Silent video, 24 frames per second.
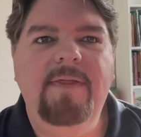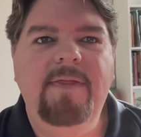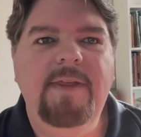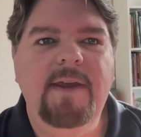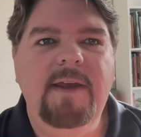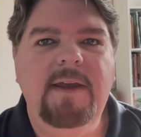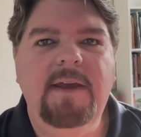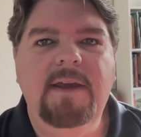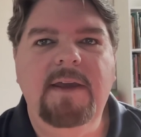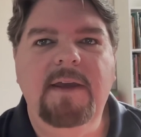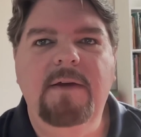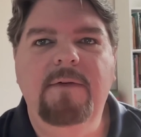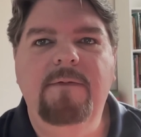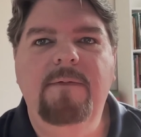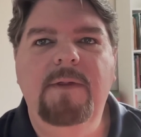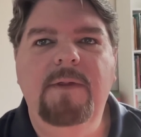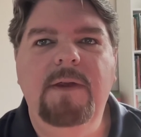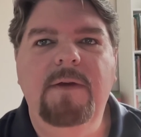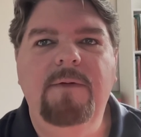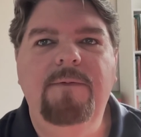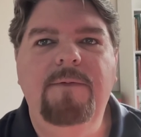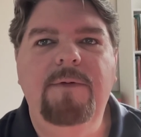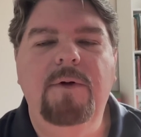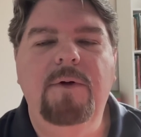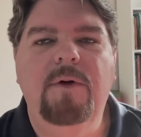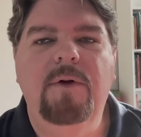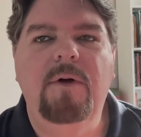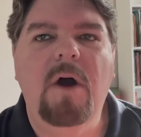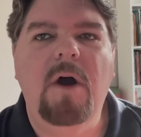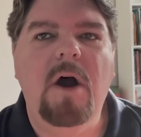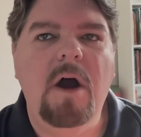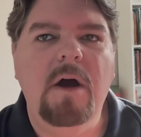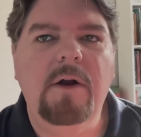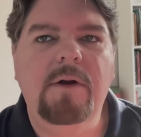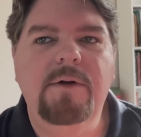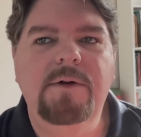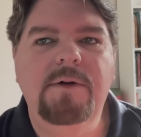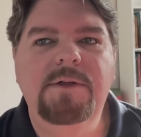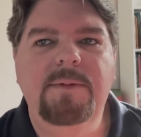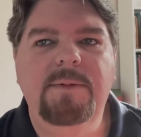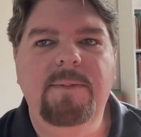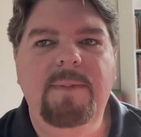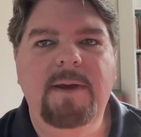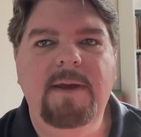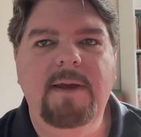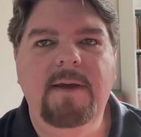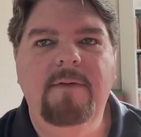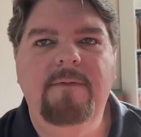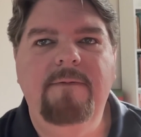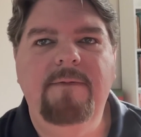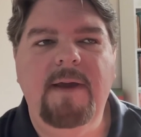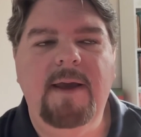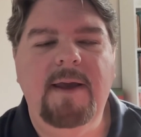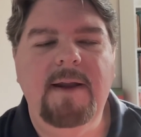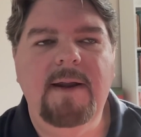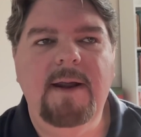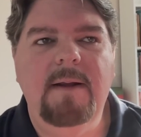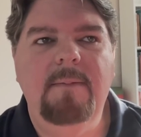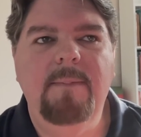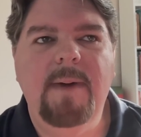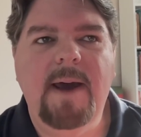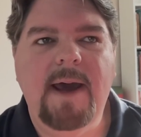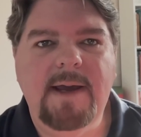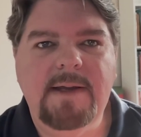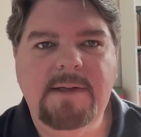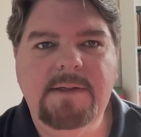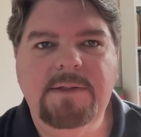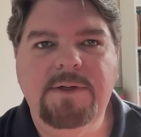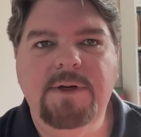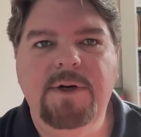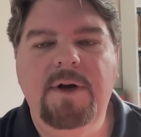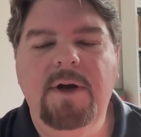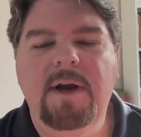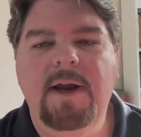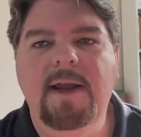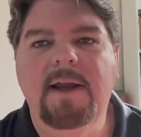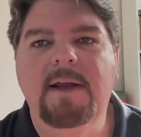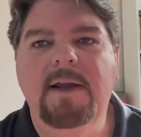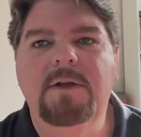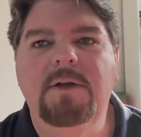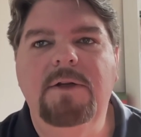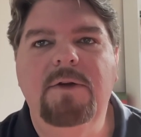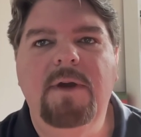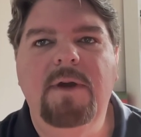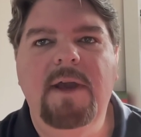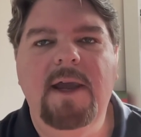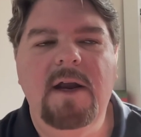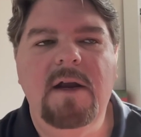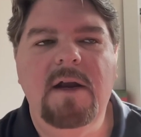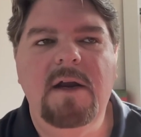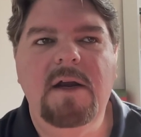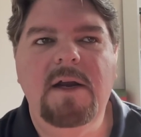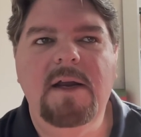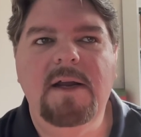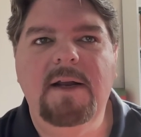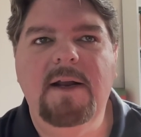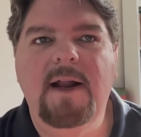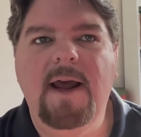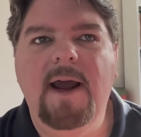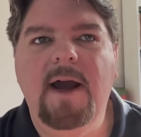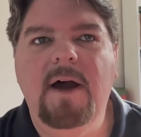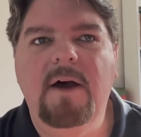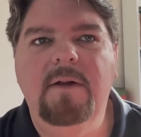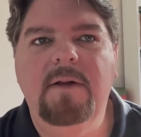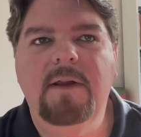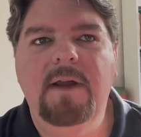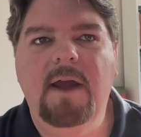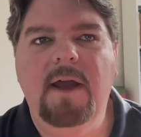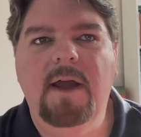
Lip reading: think if you're honored to be a fan ambassador and you carry it out,